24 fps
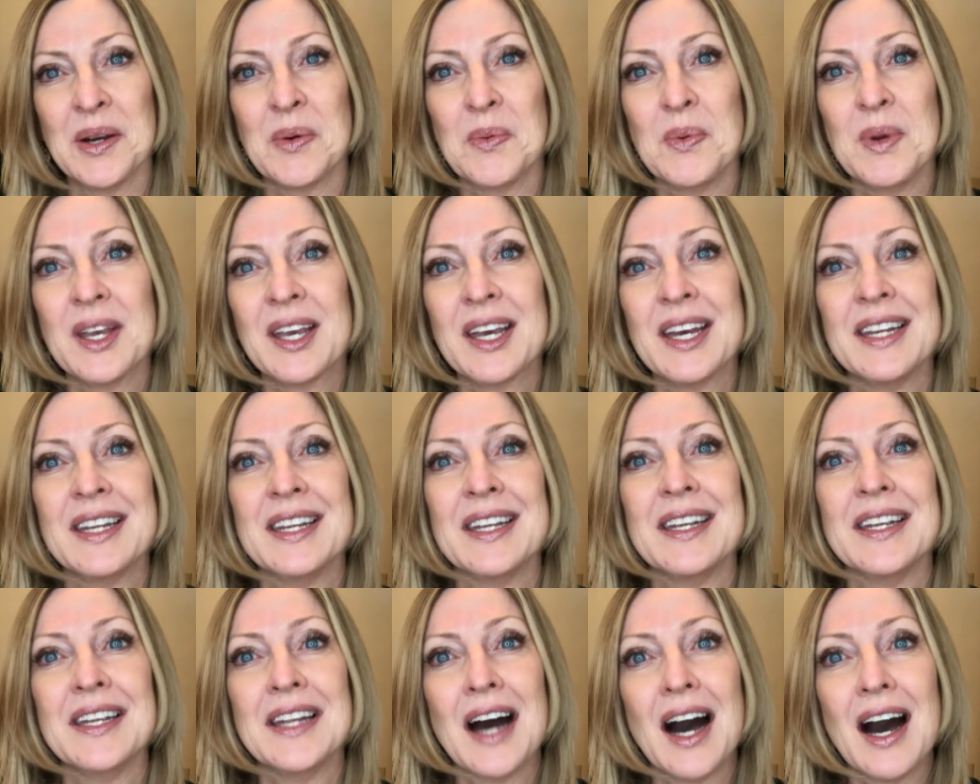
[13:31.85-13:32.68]
we
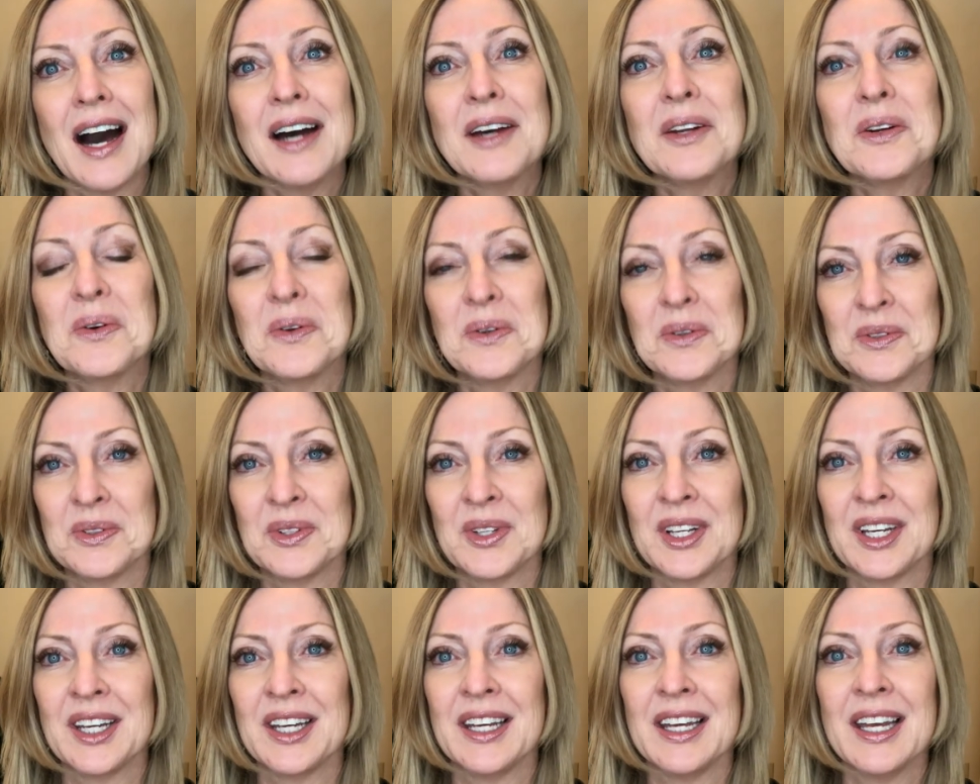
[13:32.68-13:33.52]
can not
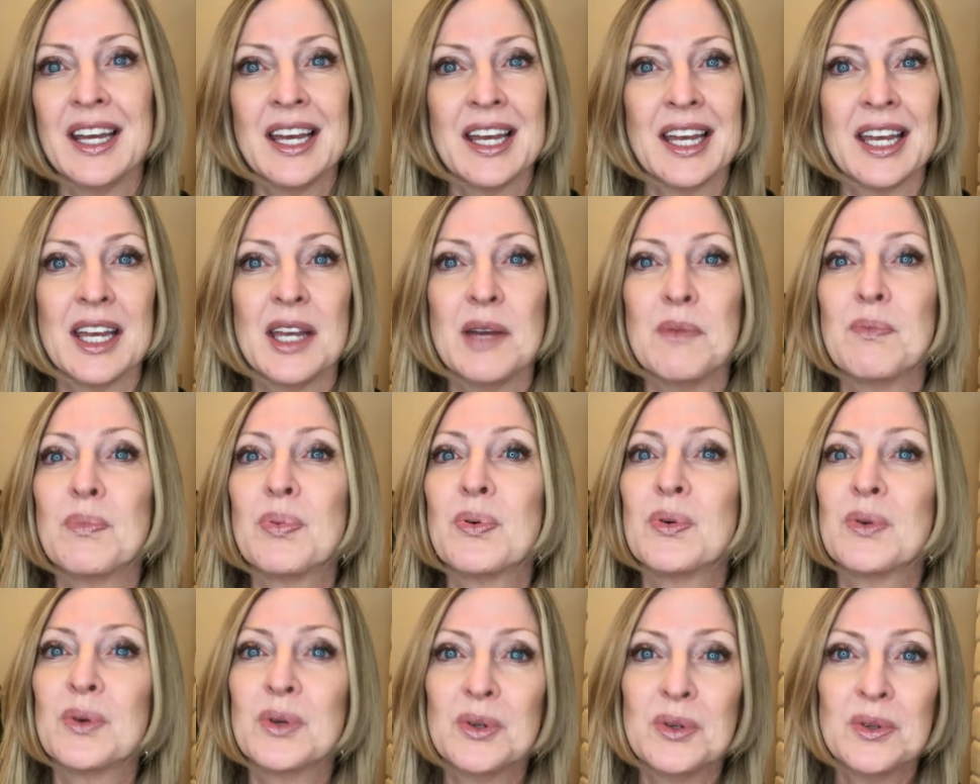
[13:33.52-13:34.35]
only
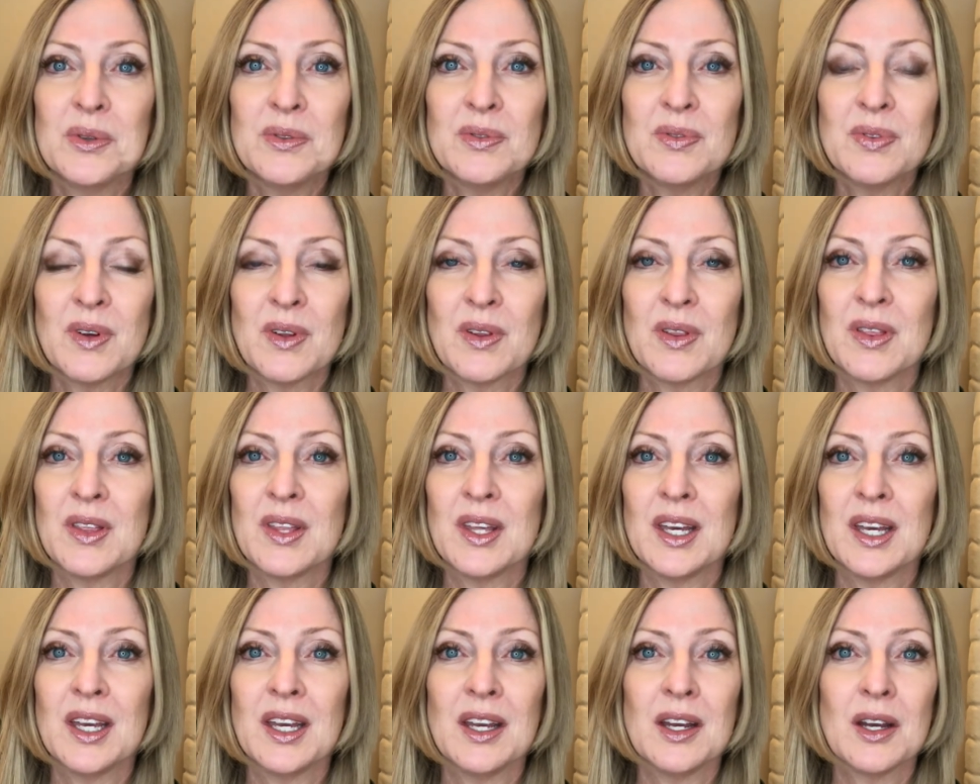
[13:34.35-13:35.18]
improve
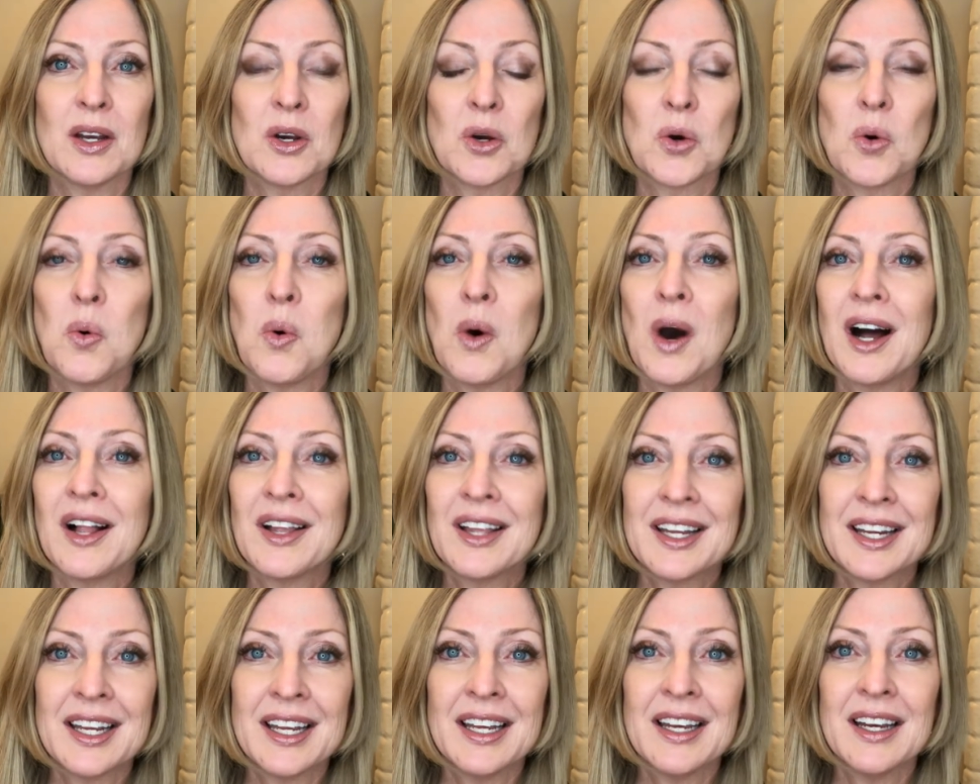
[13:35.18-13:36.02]
the
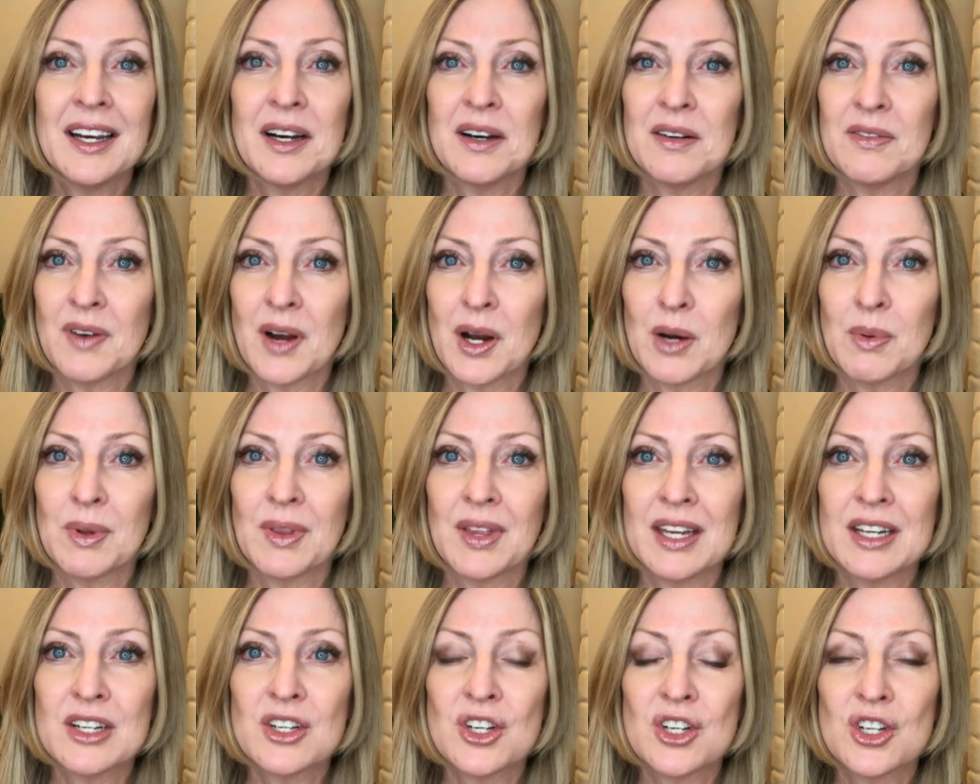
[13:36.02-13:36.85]
quality of our
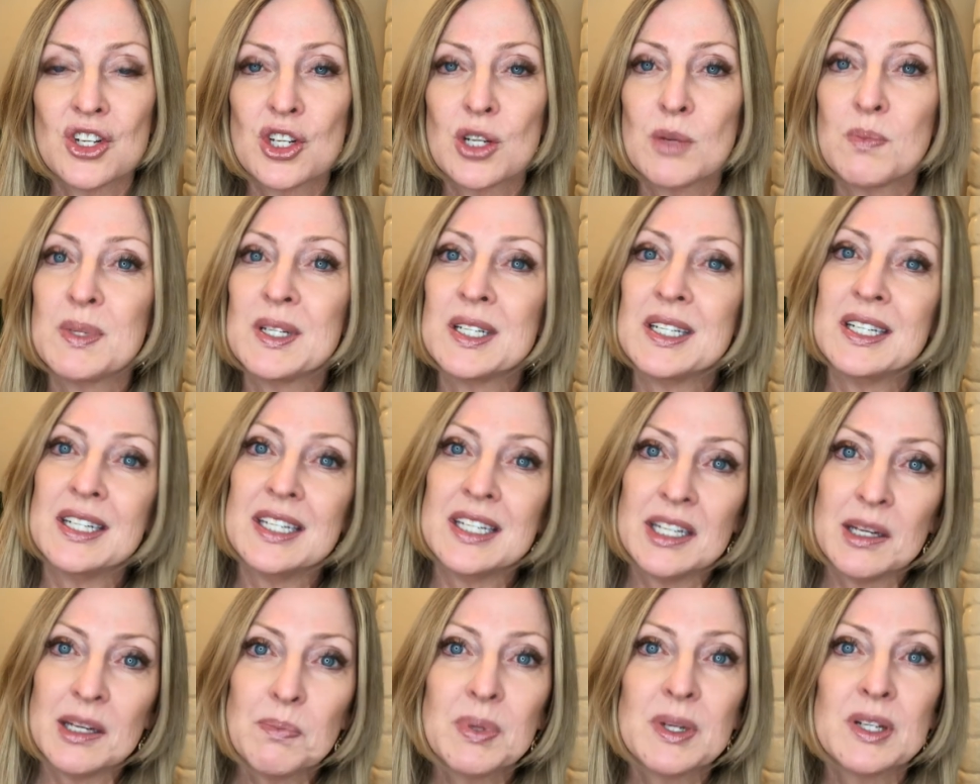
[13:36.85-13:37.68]
relationships,
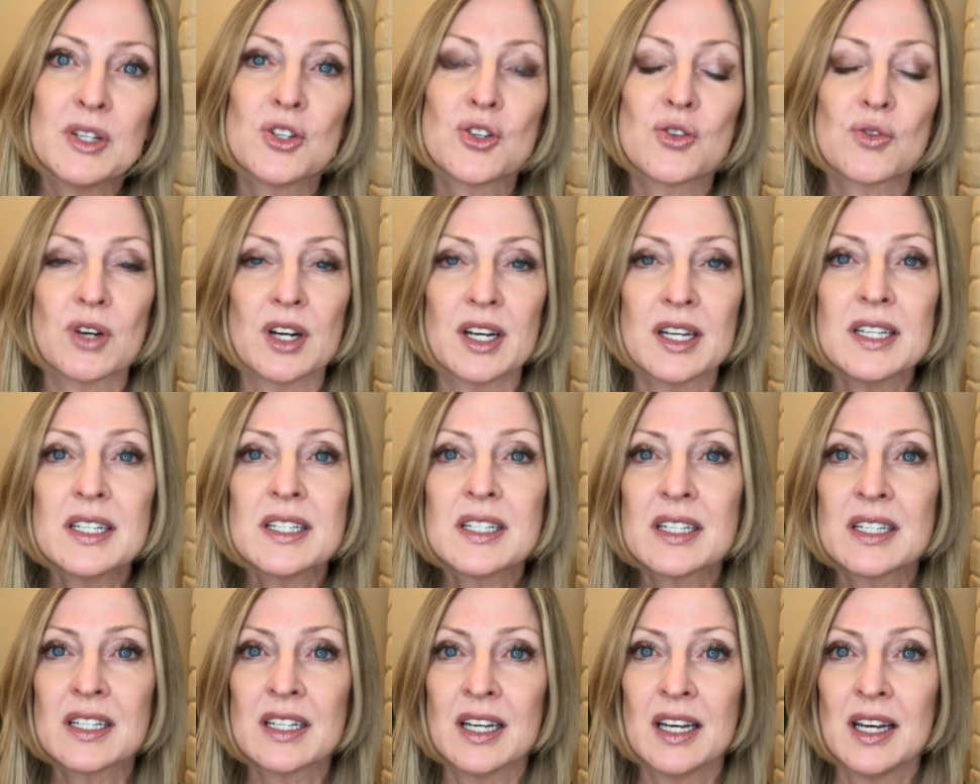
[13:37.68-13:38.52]
deepen
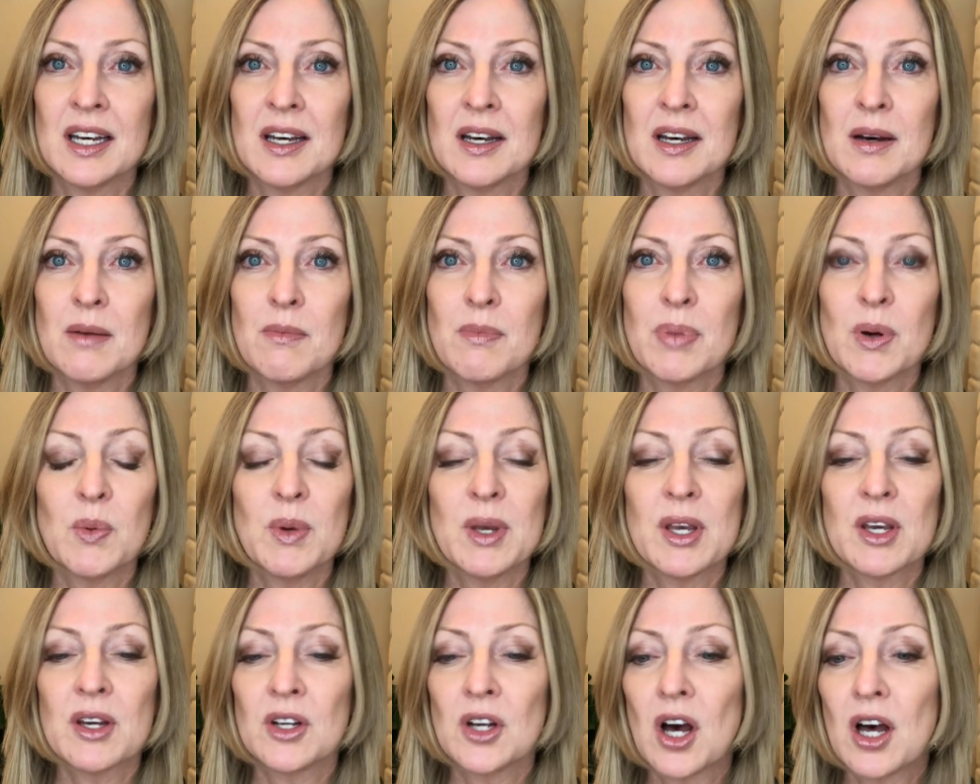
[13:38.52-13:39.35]
trust, but
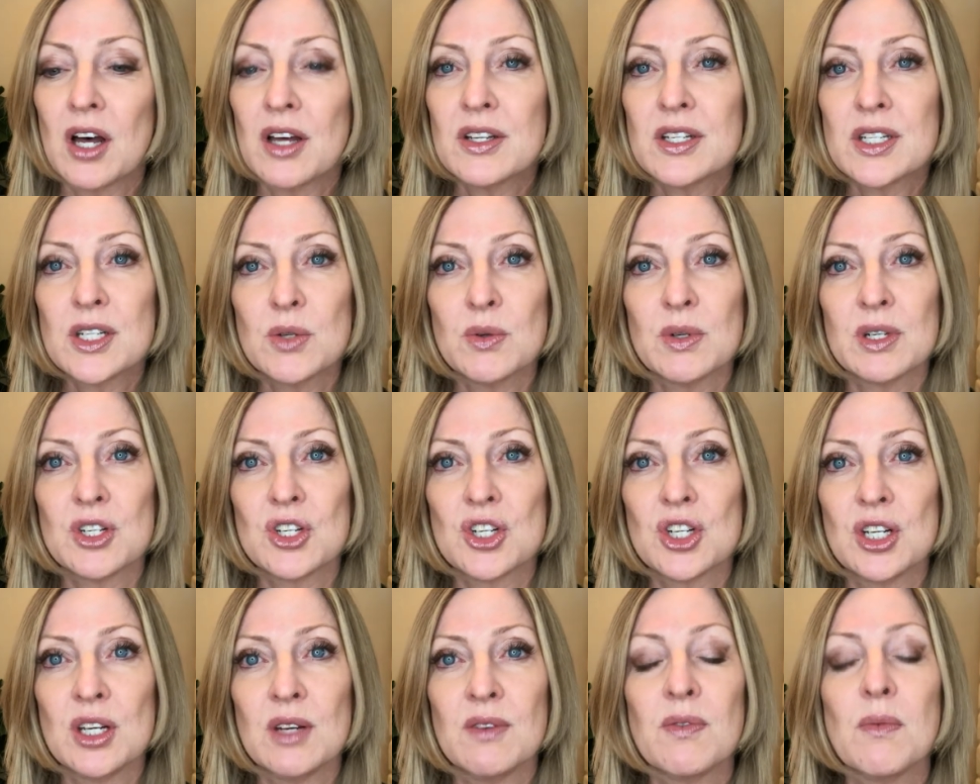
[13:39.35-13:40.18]
we can also
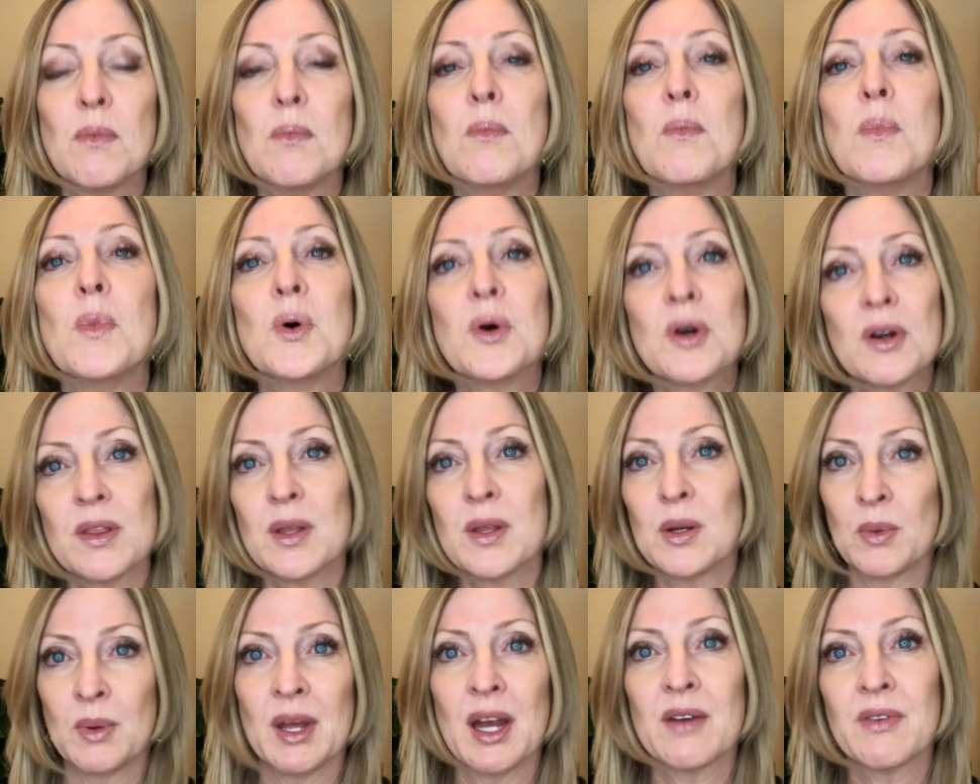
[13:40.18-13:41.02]
achieve more
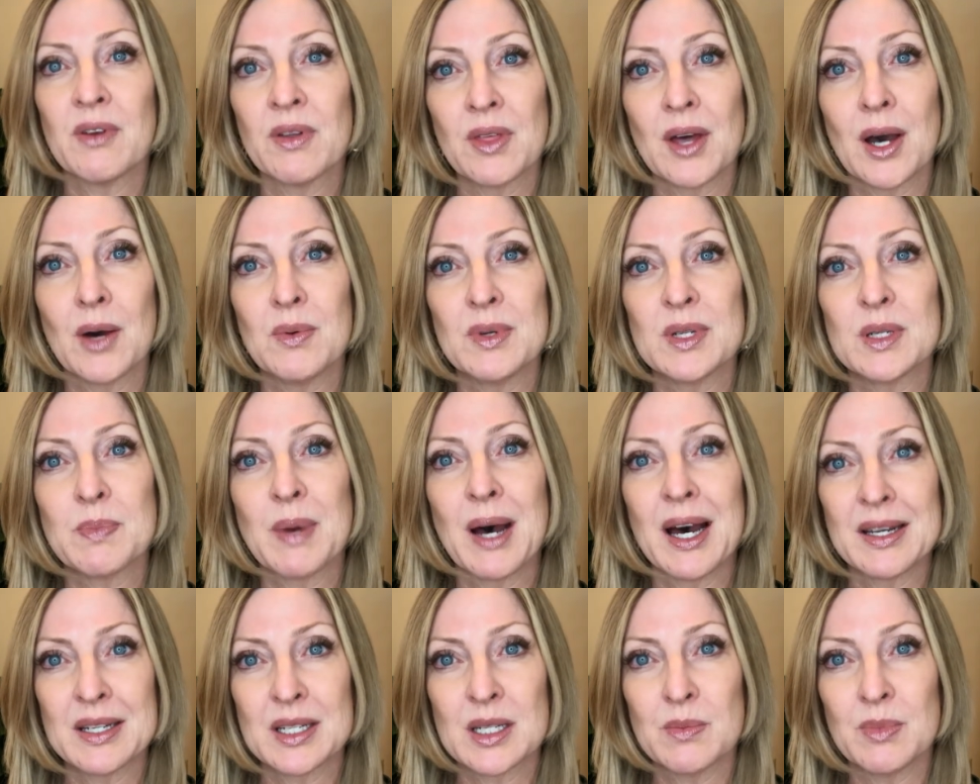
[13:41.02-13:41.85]
than we ever thought was
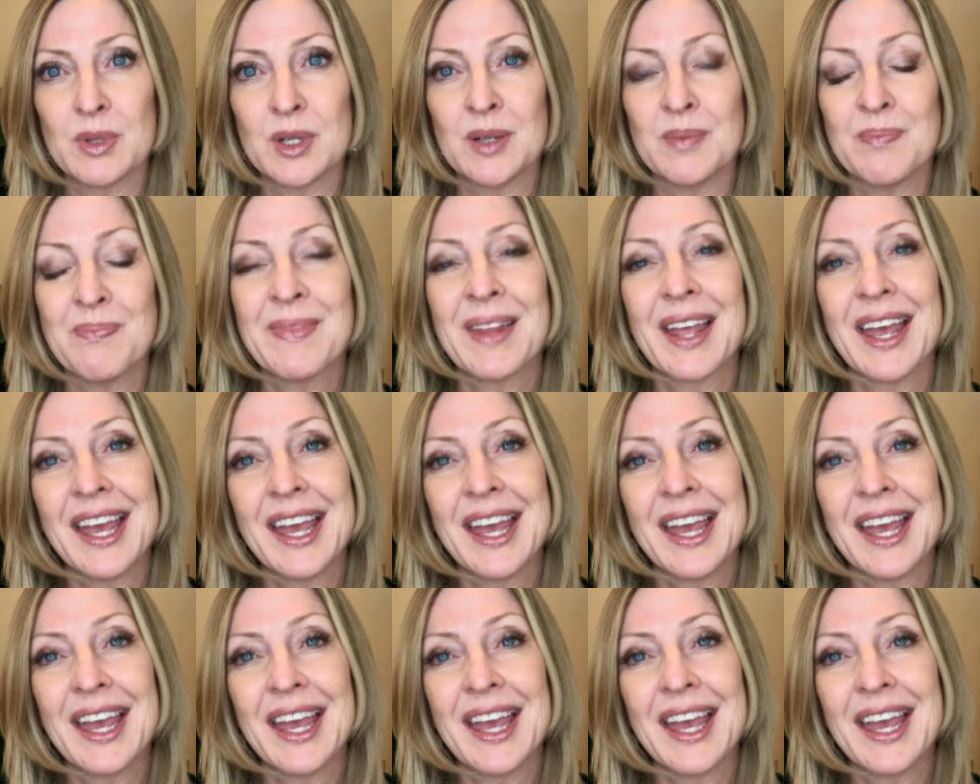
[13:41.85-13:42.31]
possible.